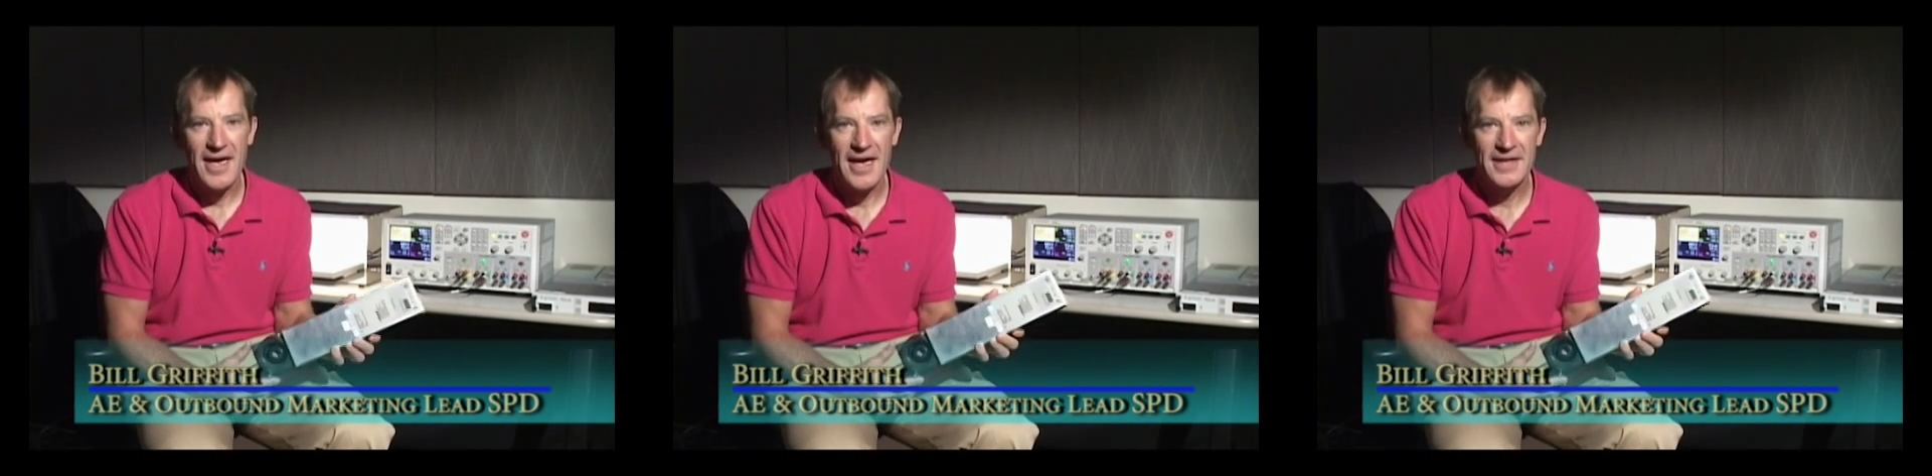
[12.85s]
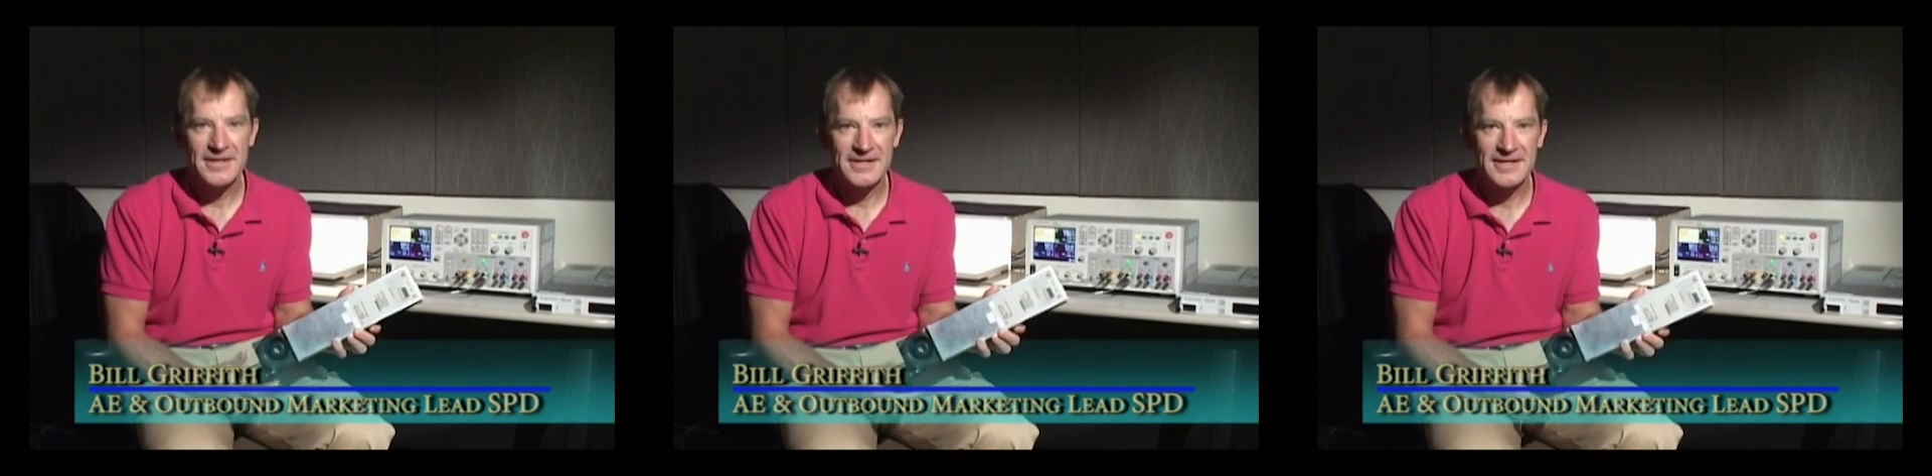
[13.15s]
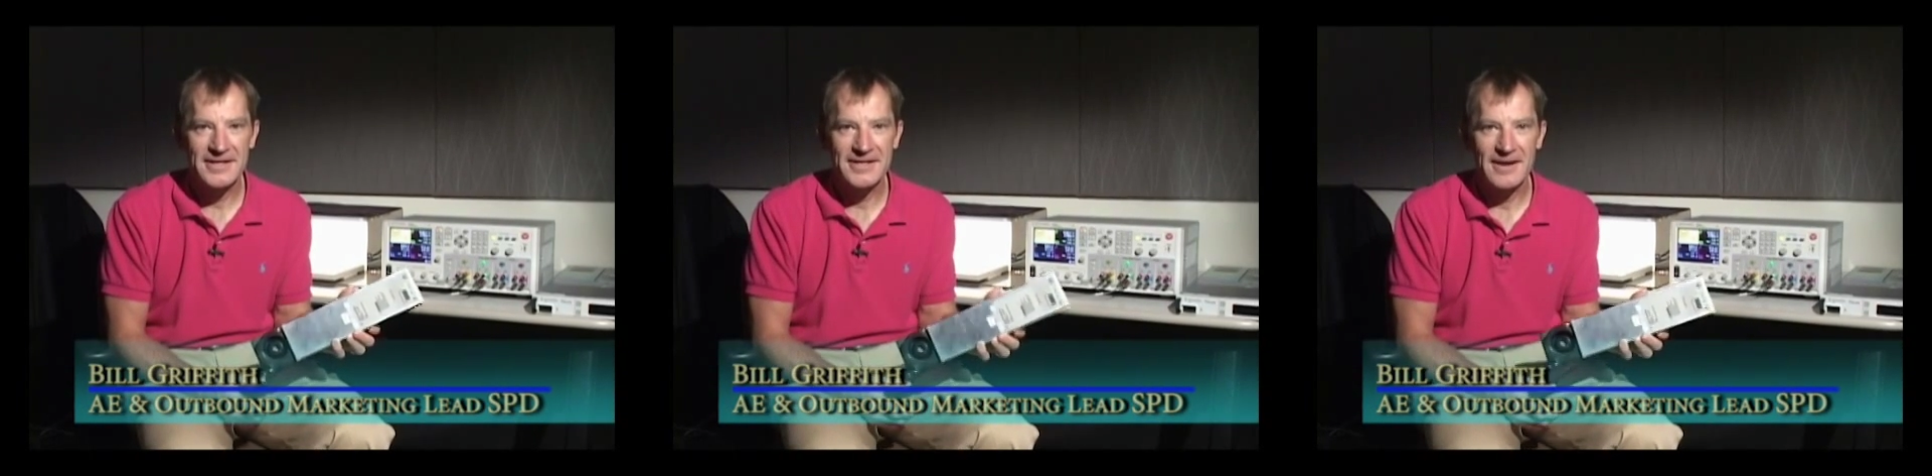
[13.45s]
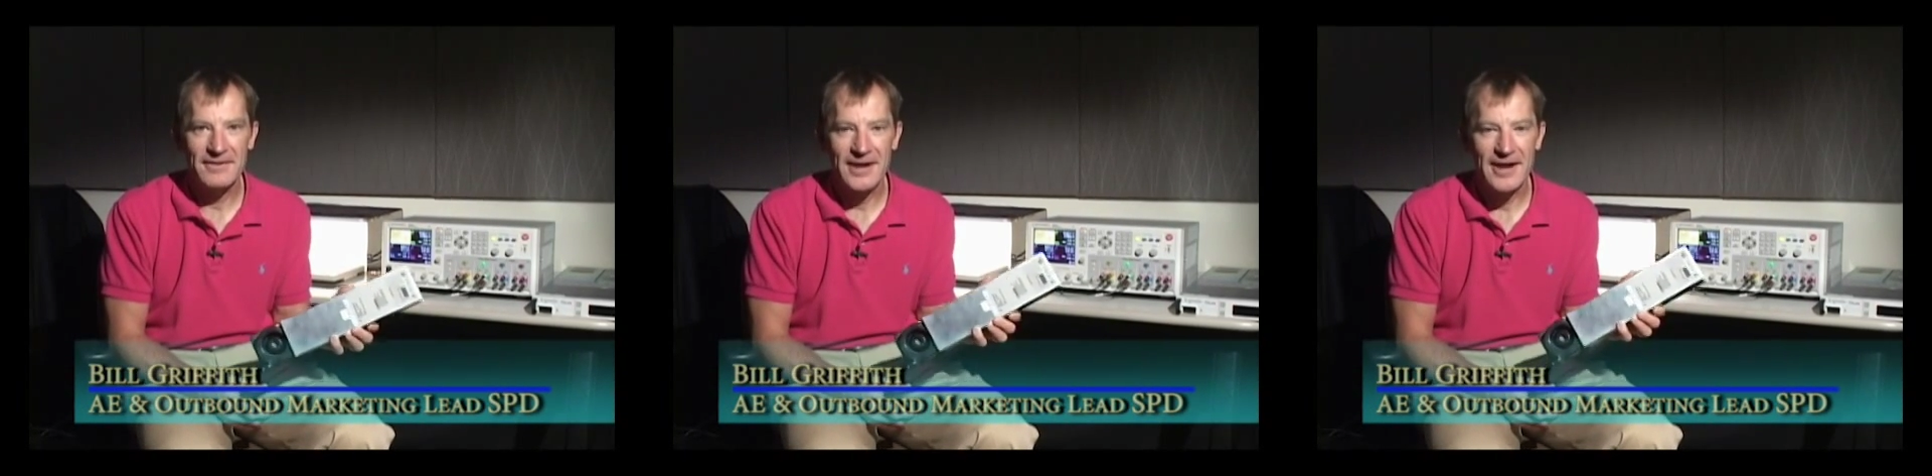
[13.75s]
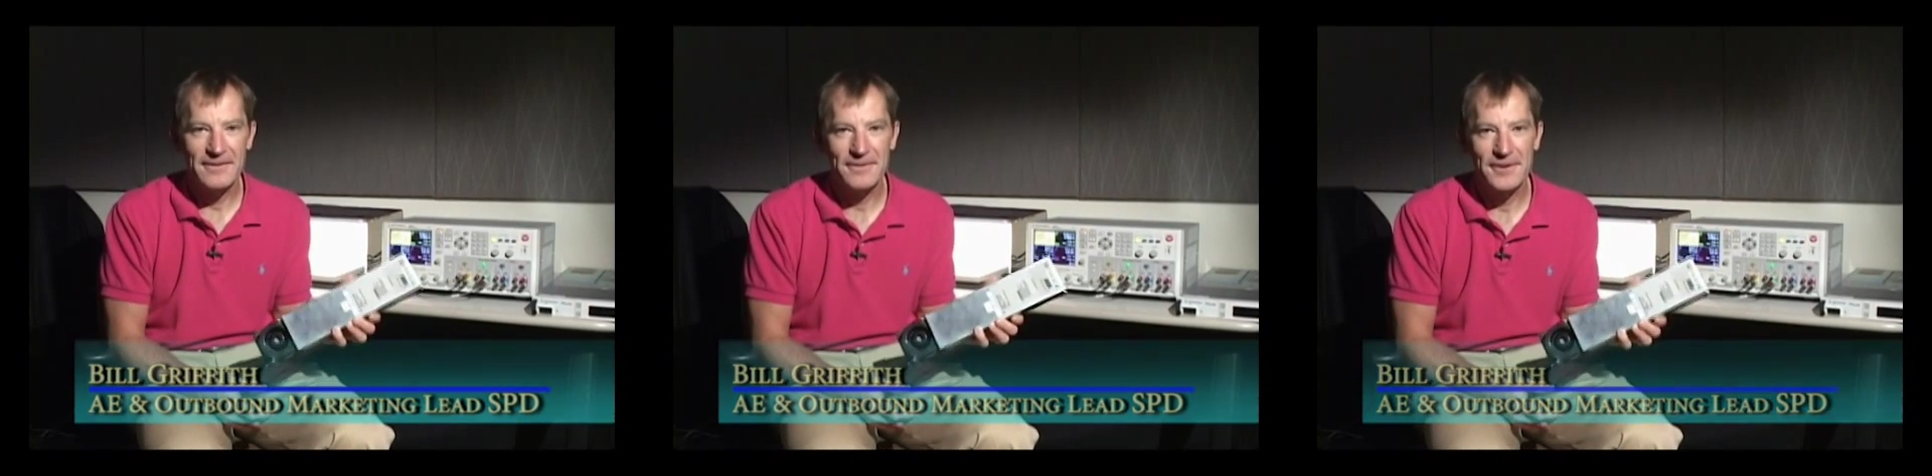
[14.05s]

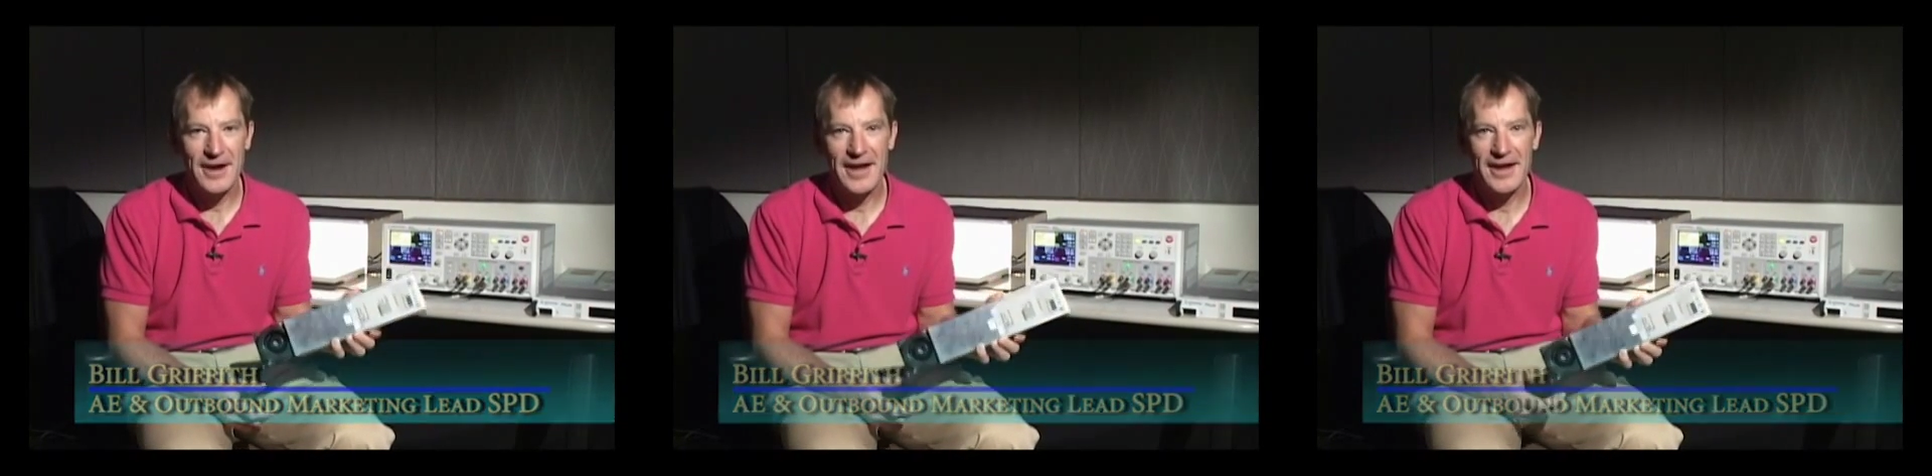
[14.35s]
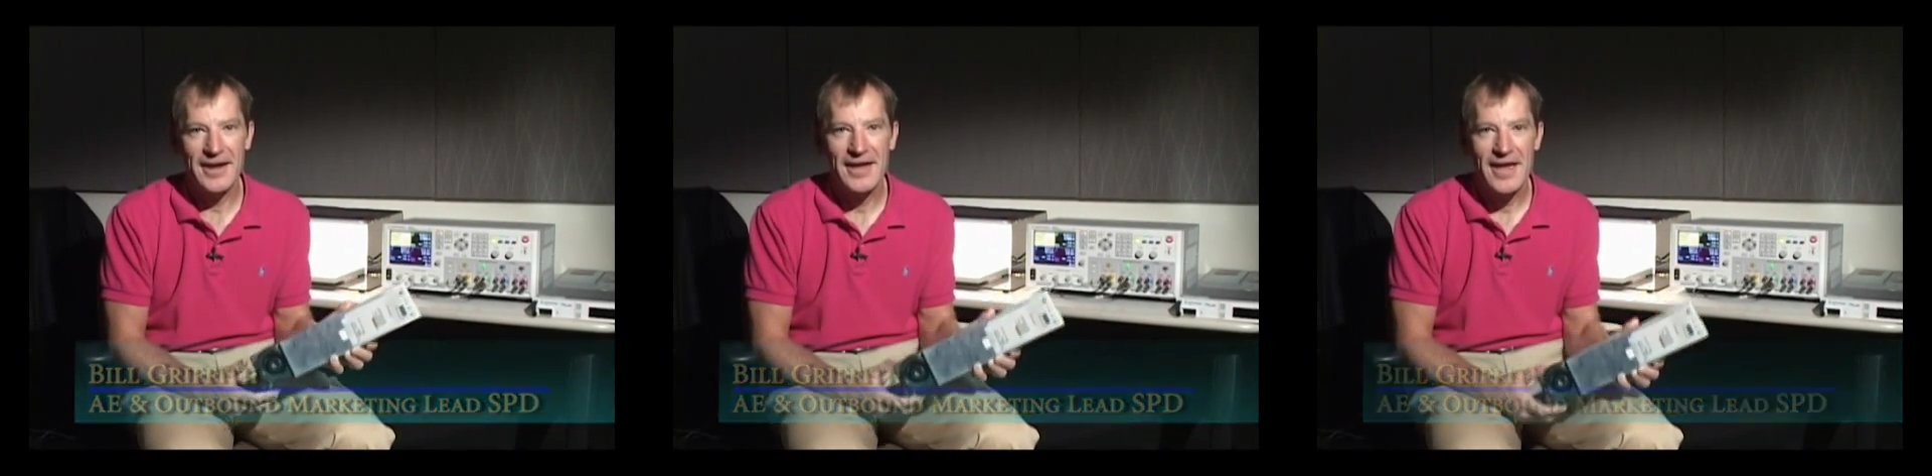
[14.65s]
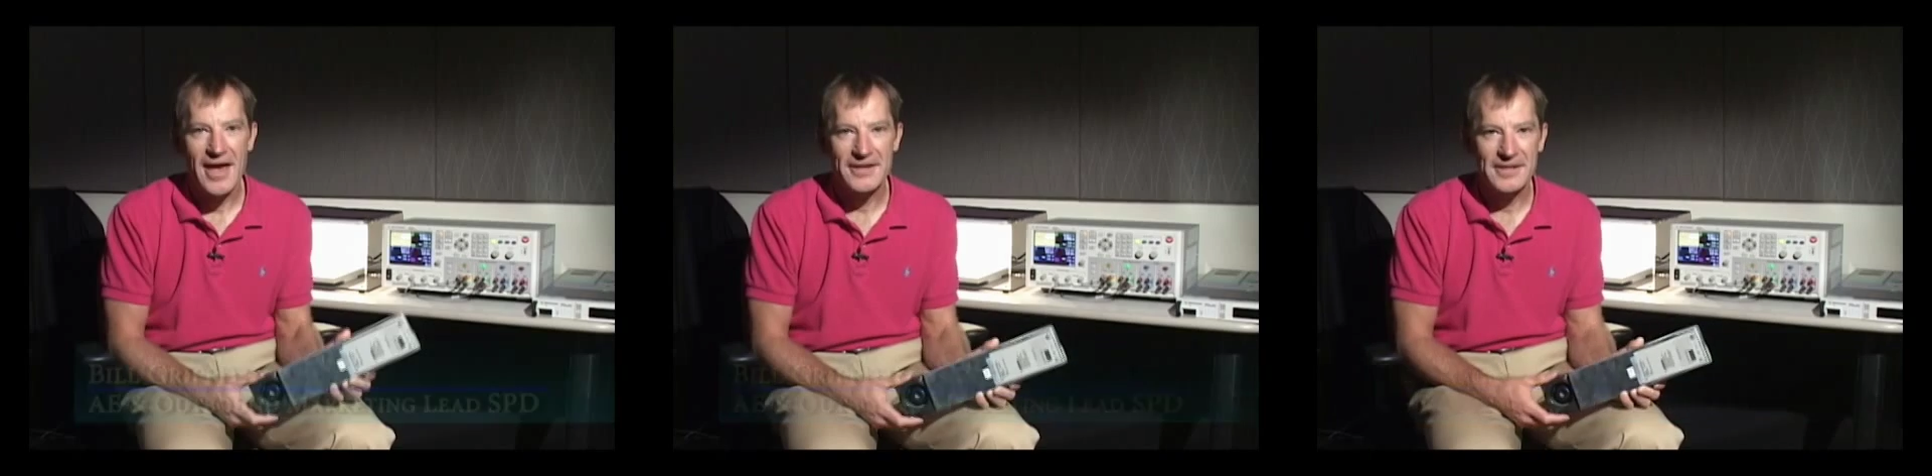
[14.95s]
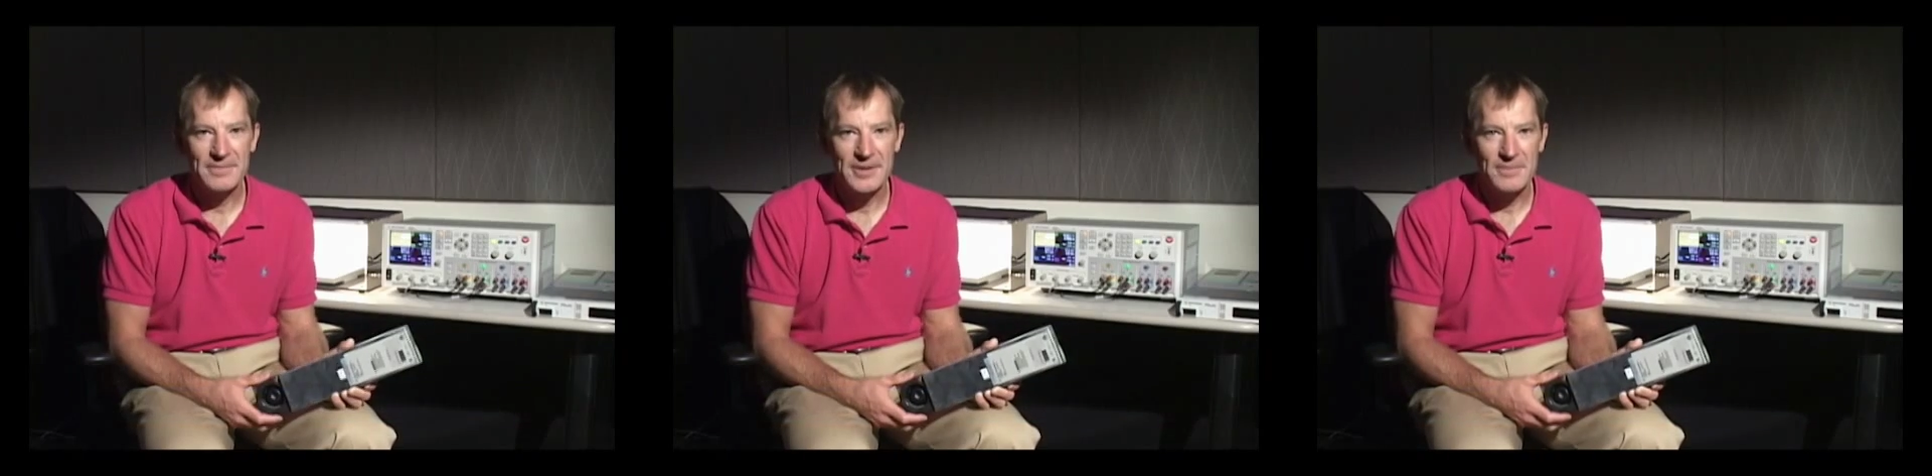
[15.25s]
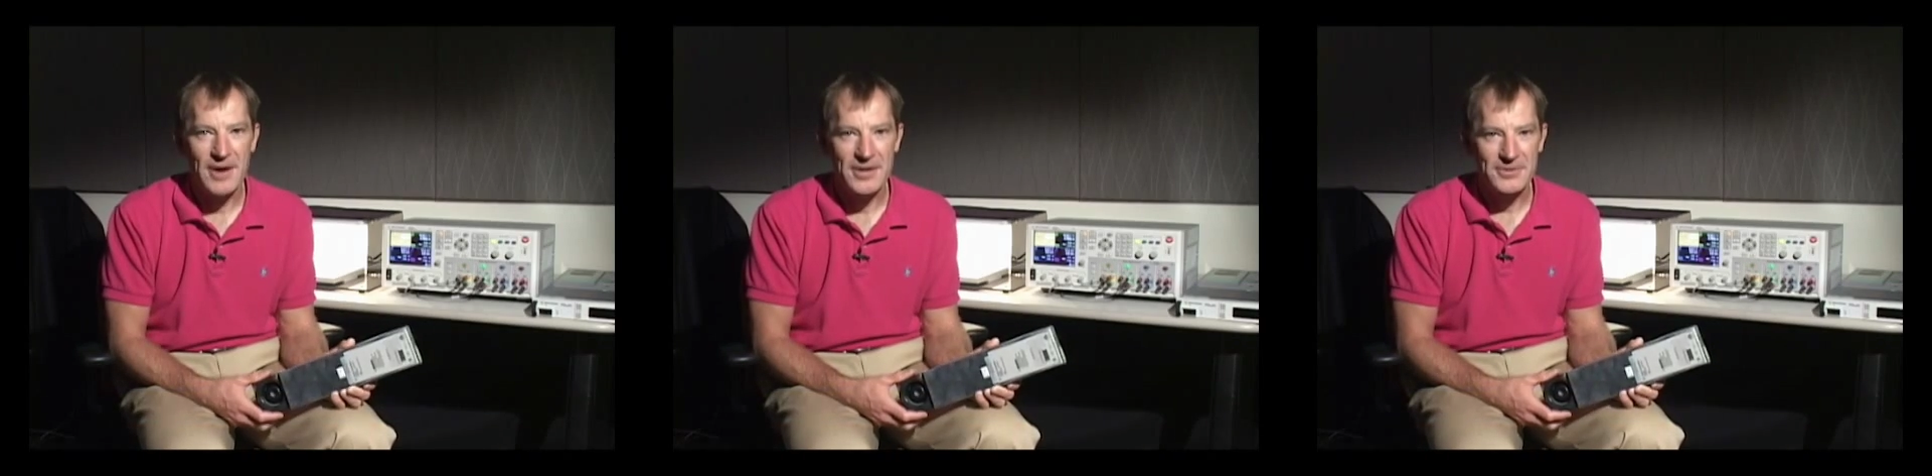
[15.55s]
N6784A SMU
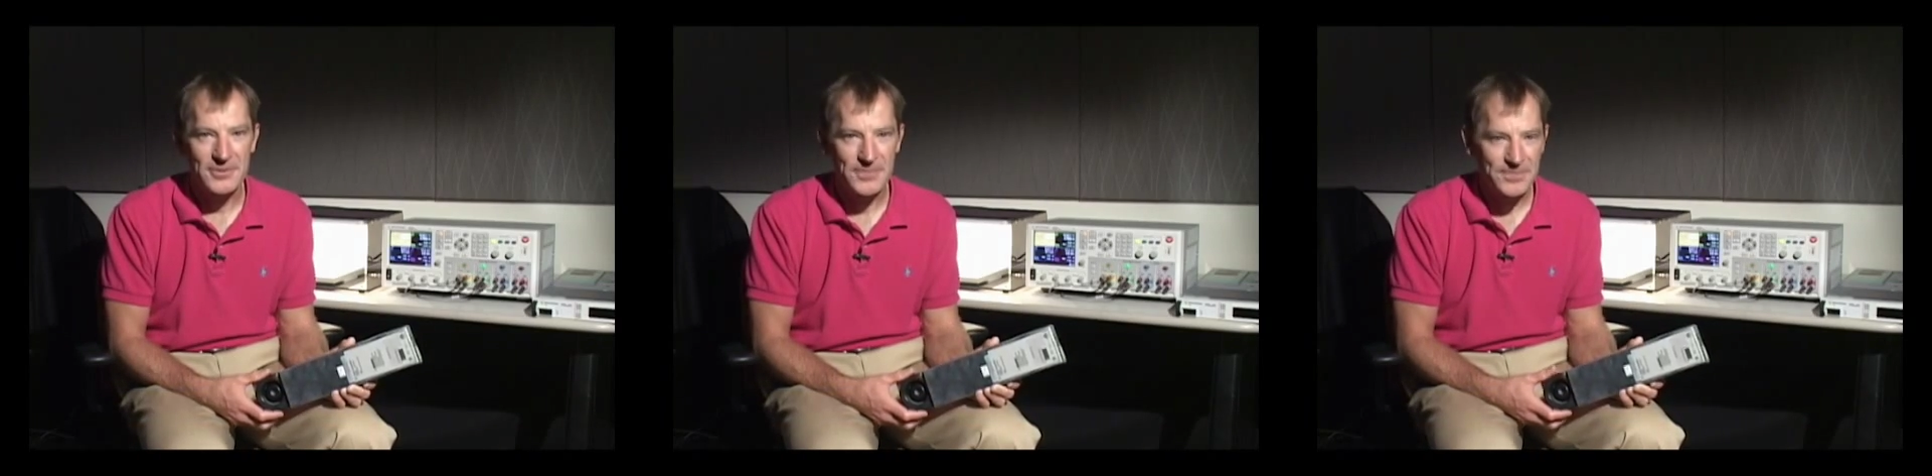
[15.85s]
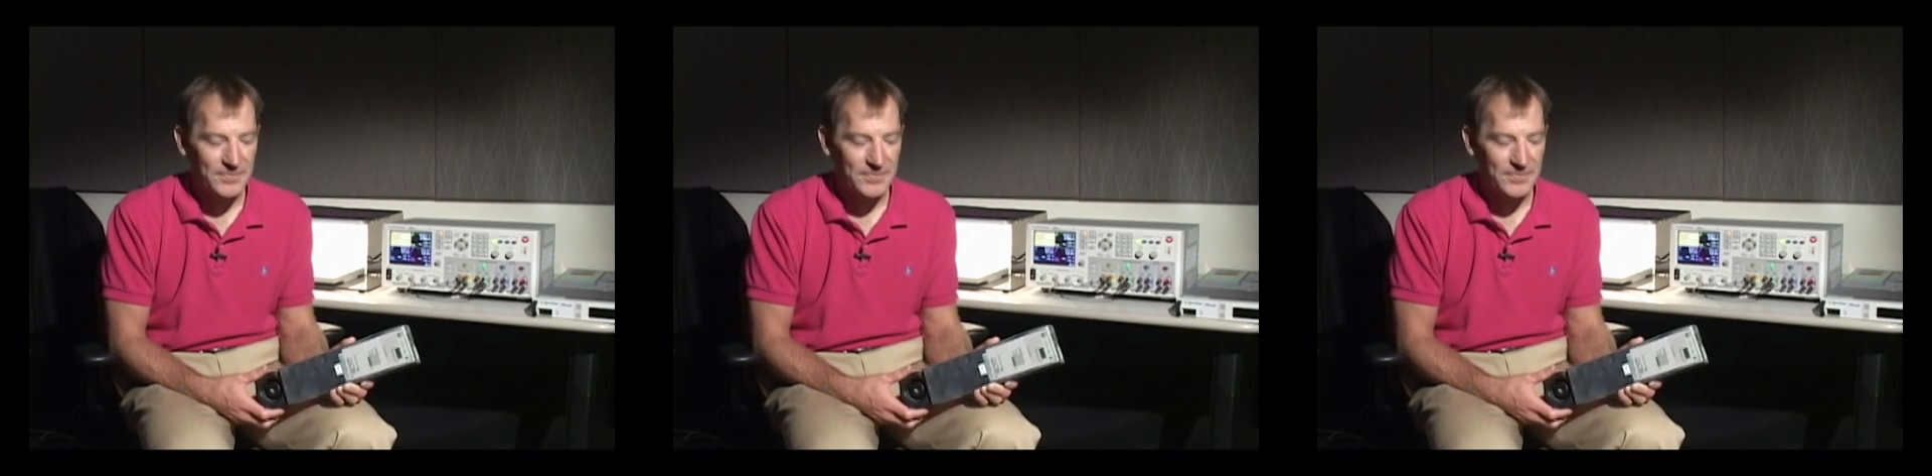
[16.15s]
module.